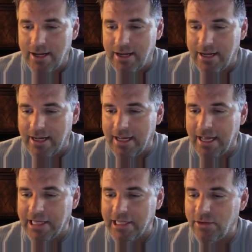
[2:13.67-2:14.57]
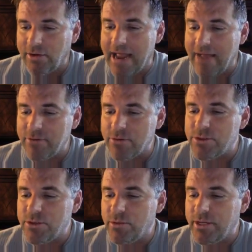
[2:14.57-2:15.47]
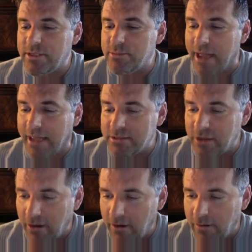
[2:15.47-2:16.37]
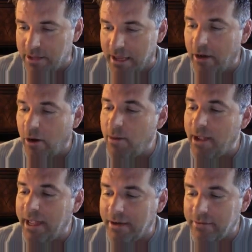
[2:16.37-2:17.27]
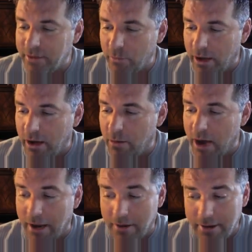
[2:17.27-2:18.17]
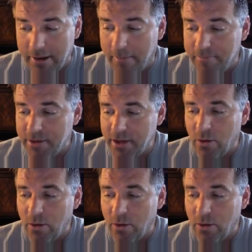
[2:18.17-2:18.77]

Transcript: A little after 2 weeks, my ex called me. I hope I handled it well, but I don't know.